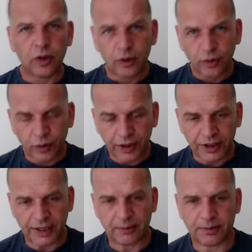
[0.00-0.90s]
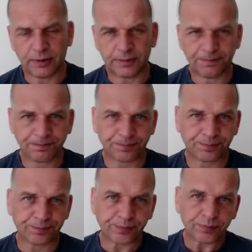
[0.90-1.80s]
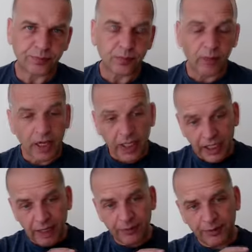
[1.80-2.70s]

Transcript: For example, if